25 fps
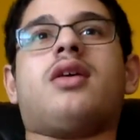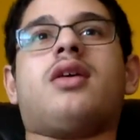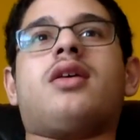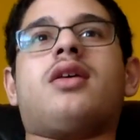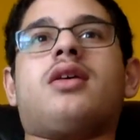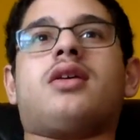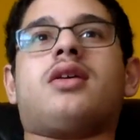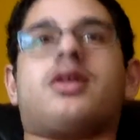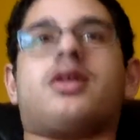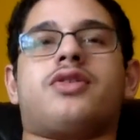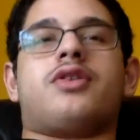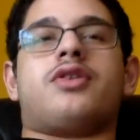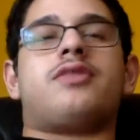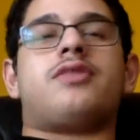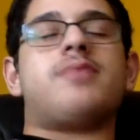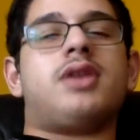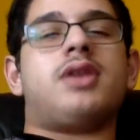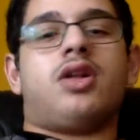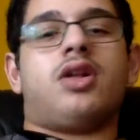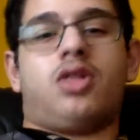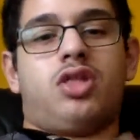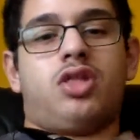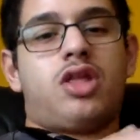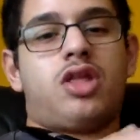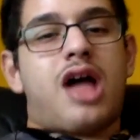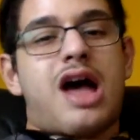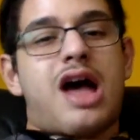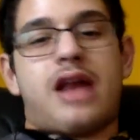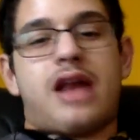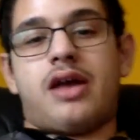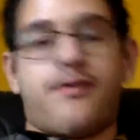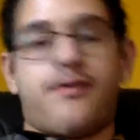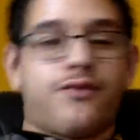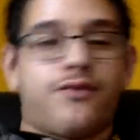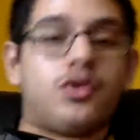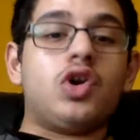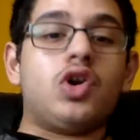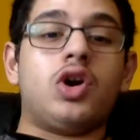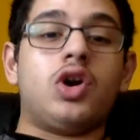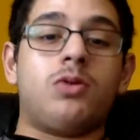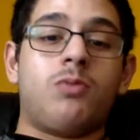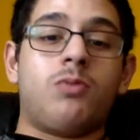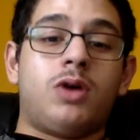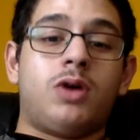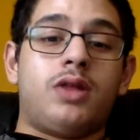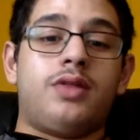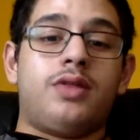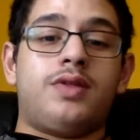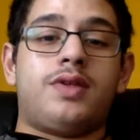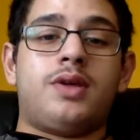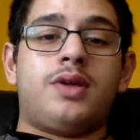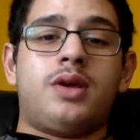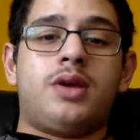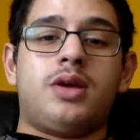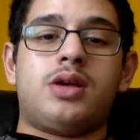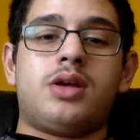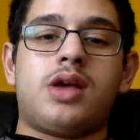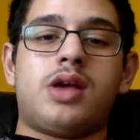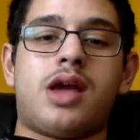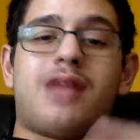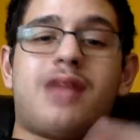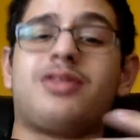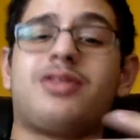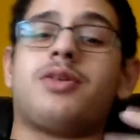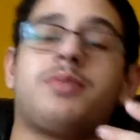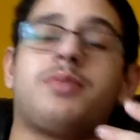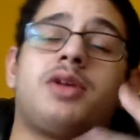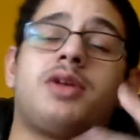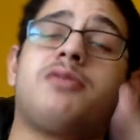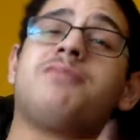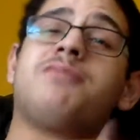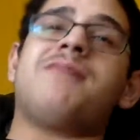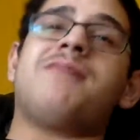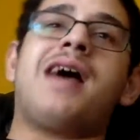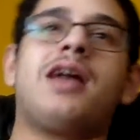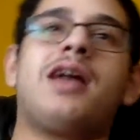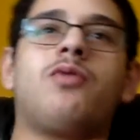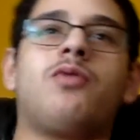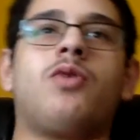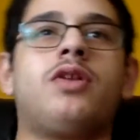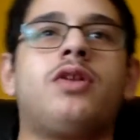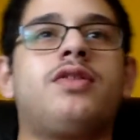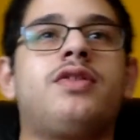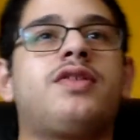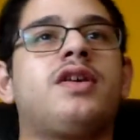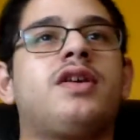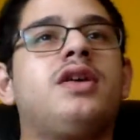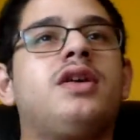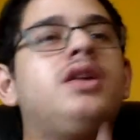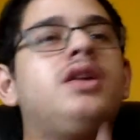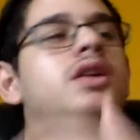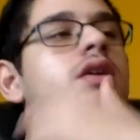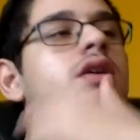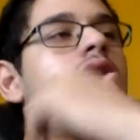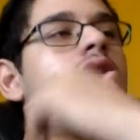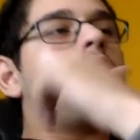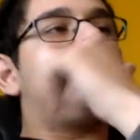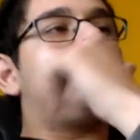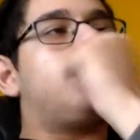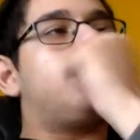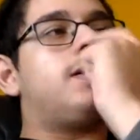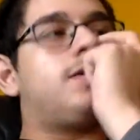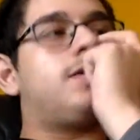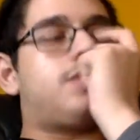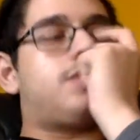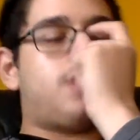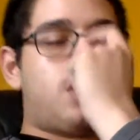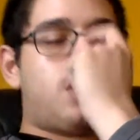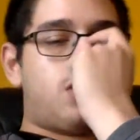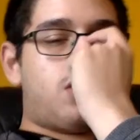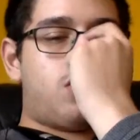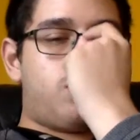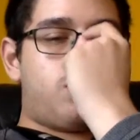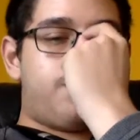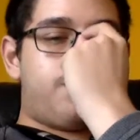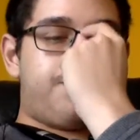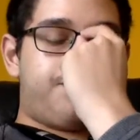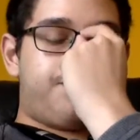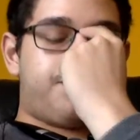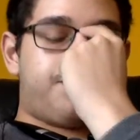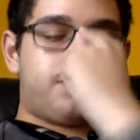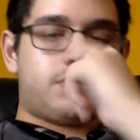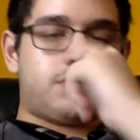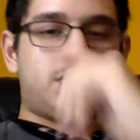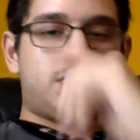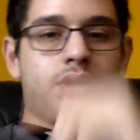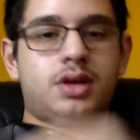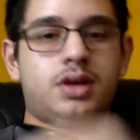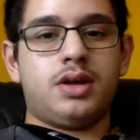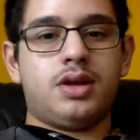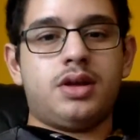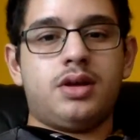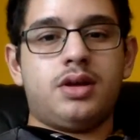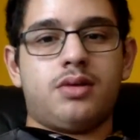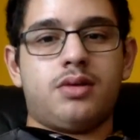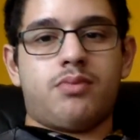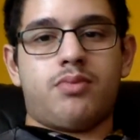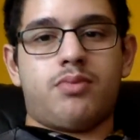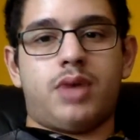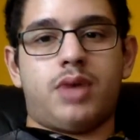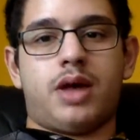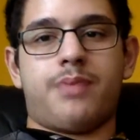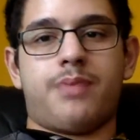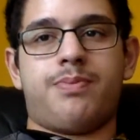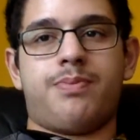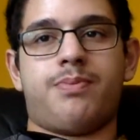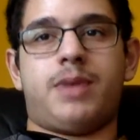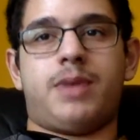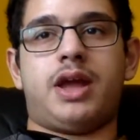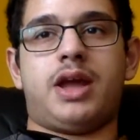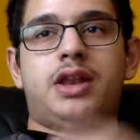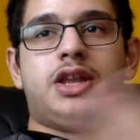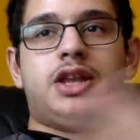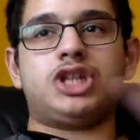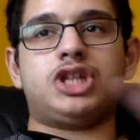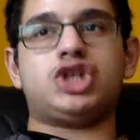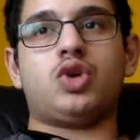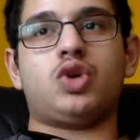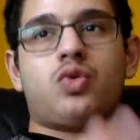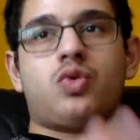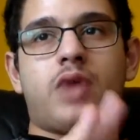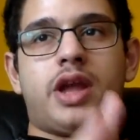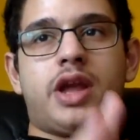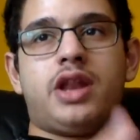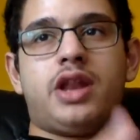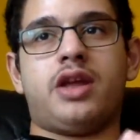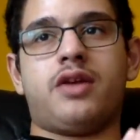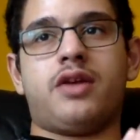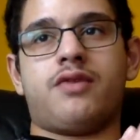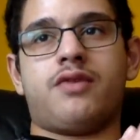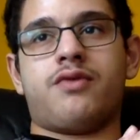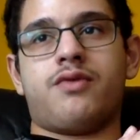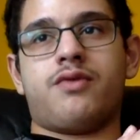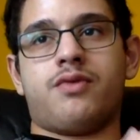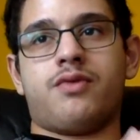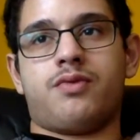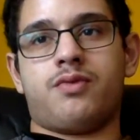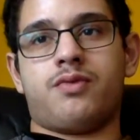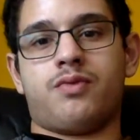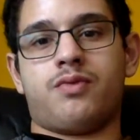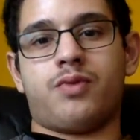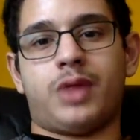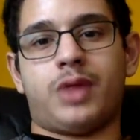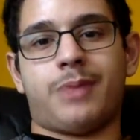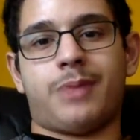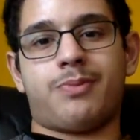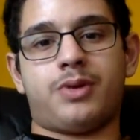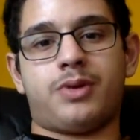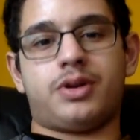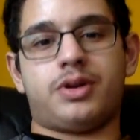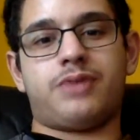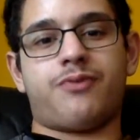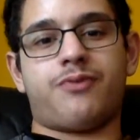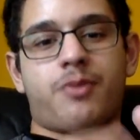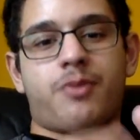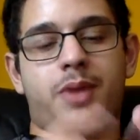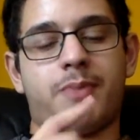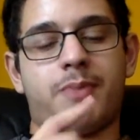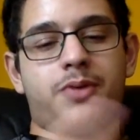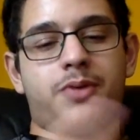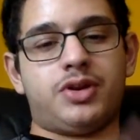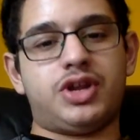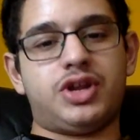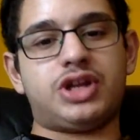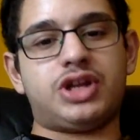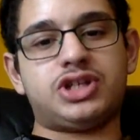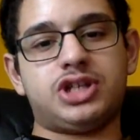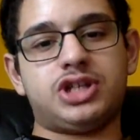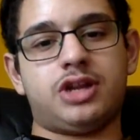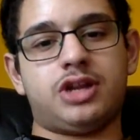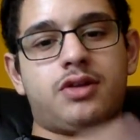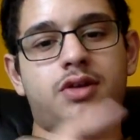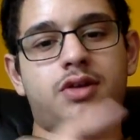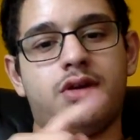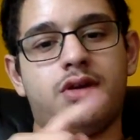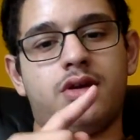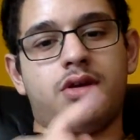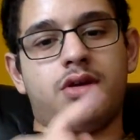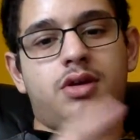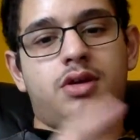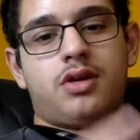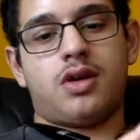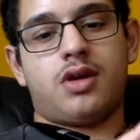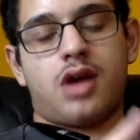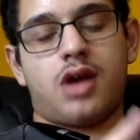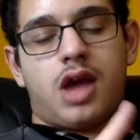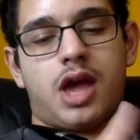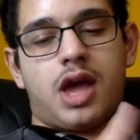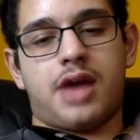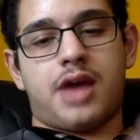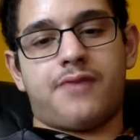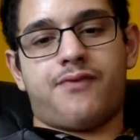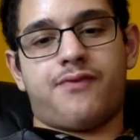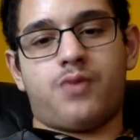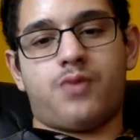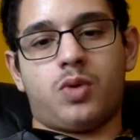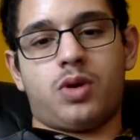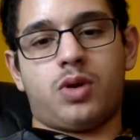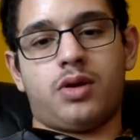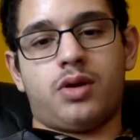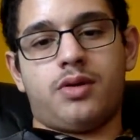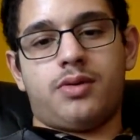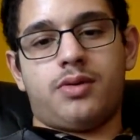because there's been a lot of good ones and sometimes bad ones. So, but my initial rating for my prediction and for